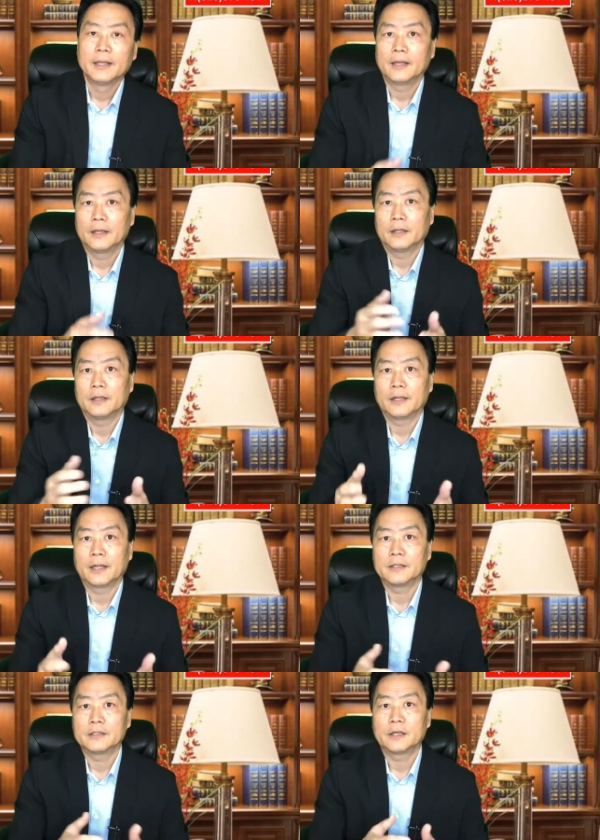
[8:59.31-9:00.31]
And
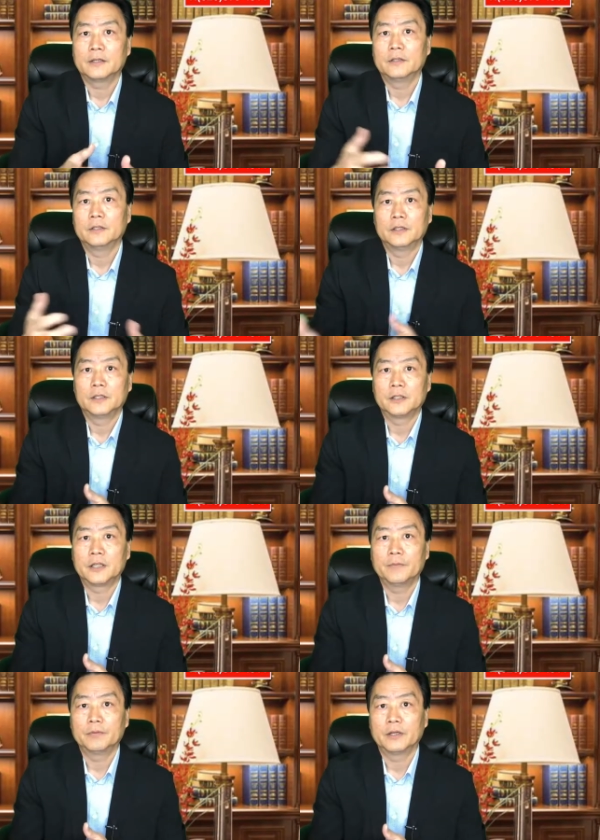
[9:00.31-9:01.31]
like I said, the
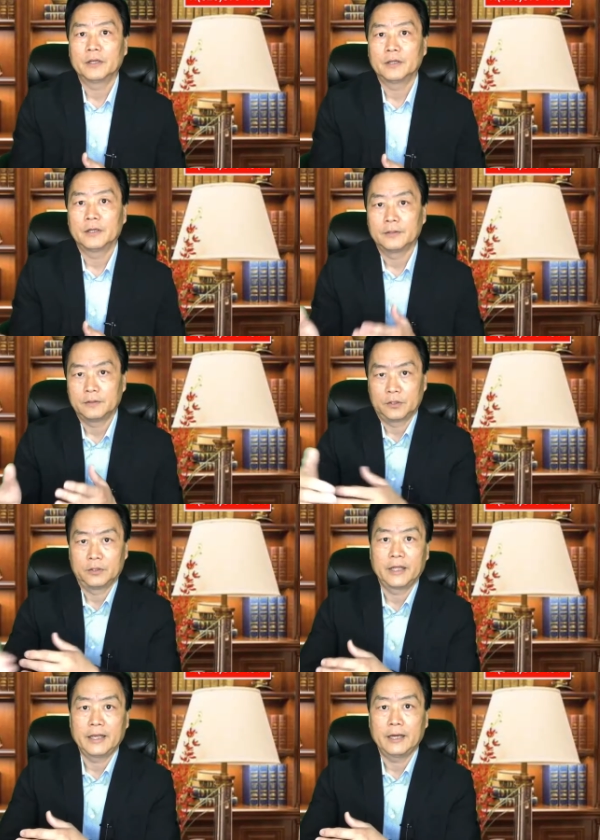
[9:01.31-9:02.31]
table, the
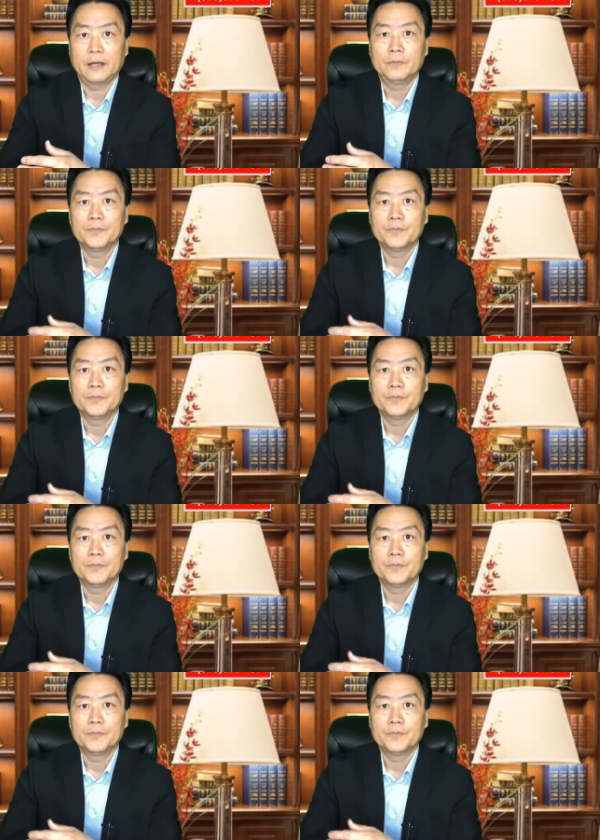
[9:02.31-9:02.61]
layout,